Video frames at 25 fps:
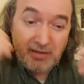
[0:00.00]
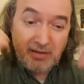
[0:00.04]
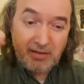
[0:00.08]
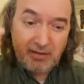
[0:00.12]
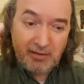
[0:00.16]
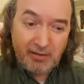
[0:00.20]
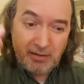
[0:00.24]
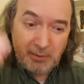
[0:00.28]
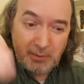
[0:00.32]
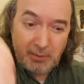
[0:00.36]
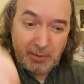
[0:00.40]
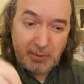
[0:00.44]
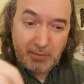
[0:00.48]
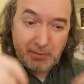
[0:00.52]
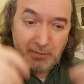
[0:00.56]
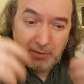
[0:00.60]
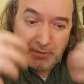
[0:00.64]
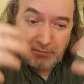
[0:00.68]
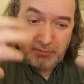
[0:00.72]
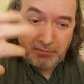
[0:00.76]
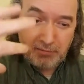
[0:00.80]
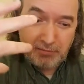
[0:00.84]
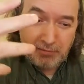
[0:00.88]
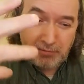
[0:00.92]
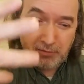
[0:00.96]
you can go over
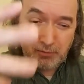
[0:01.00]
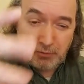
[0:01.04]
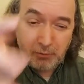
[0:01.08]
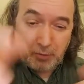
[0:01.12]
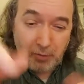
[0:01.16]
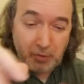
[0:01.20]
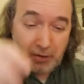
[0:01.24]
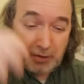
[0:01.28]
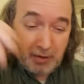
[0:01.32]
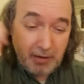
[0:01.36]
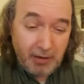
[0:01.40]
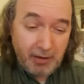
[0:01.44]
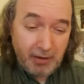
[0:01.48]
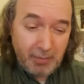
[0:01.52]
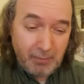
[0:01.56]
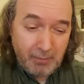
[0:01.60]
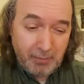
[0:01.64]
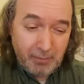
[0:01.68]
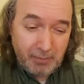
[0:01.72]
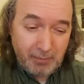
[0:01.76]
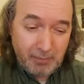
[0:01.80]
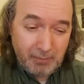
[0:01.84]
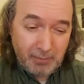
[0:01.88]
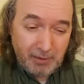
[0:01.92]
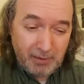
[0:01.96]
it, record it,
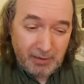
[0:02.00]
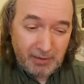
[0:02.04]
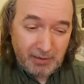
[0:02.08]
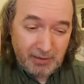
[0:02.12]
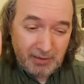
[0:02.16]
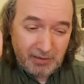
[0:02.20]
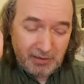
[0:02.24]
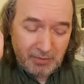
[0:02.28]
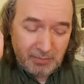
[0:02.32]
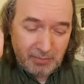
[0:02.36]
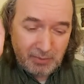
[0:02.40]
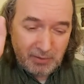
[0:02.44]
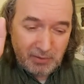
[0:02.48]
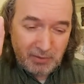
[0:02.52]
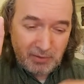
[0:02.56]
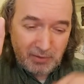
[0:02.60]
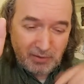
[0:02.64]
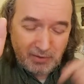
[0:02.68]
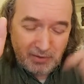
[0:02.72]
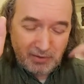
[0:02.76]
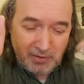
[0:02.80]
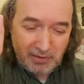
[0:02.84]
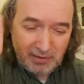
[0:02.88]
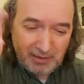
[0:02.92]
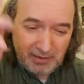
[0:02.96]
but when it's
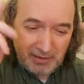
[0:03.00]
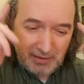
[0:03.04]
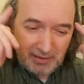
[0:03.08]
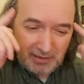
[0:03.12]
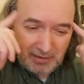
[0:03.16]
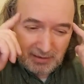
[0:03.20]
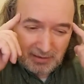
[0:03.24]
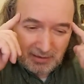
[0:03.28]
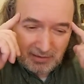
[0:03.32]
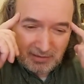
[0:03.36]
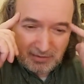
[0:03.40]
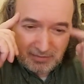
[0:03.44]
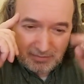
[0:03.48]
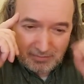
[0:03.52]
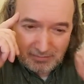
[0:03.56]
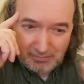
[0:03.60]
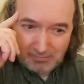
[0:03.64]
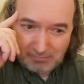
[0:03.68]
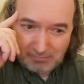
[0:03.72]
spoken, it's